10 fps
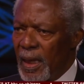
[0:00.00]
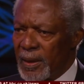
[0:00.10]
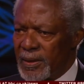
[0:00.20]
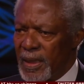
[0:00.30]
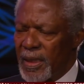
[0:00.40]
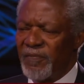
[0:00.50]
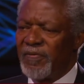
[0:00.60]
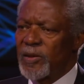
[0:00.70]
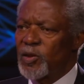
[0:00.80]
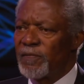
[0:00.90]
I see,
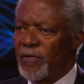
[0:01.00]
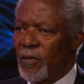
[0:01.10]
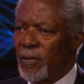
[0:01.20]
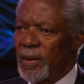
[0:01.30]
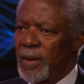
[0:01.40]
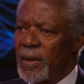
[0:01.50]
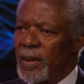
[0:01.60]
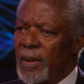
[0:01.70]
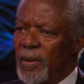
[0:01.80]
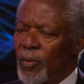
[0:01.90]
first of all,
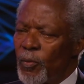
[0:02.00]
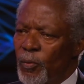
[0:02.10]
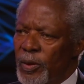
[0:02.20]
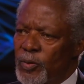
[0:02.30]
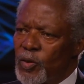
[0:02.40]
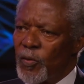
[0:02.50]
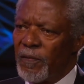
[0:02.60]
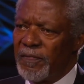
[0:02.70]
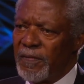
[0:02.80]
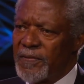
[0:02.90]
with
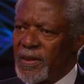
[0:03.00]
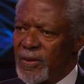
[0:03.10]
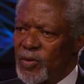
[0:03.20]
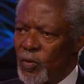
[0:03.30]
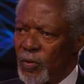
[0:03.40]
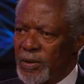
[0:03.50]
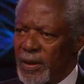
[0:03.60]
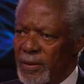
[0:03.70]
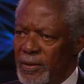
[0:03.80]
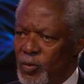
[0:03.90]
250
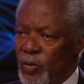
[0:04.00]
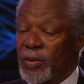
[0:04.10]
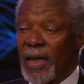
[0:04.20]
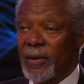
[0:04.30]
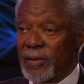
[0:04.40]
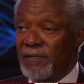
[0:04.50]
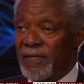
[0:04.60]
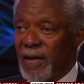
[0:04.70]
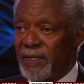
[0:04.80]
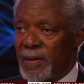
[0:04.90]
soldiers,
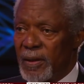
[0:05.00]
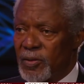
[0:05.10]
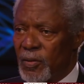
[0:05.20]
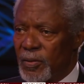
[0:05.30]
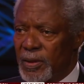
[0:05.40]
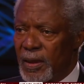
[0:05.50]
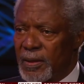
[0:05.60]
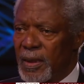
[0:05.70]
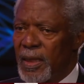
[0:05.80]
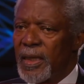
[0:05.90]
2,500
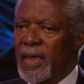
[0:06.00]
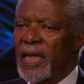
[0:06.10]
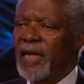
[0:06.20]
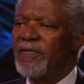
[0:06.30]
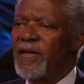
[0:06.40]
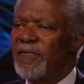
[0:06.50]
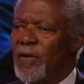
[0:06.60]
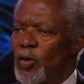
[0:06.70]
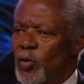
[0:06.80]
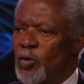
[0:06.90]
soldiers, even if
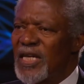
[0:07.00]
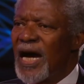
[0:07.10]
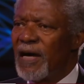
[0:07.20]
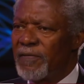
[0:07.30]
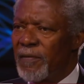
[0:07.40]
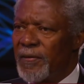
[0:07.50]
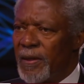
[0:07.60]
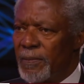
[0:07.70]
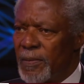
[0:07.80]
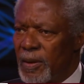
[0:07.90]
you used half of
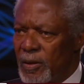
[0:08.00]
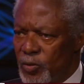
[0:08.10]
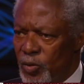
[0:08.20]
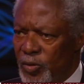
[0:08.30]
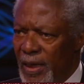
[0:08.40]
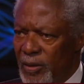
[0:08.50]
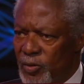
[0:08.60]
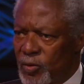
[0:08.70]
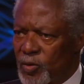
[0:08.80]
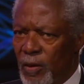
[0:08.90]
them to try
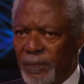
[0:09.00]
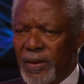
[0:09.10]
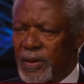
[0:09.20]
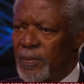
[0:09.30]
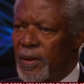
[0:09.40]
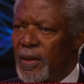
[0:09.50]
to stop this,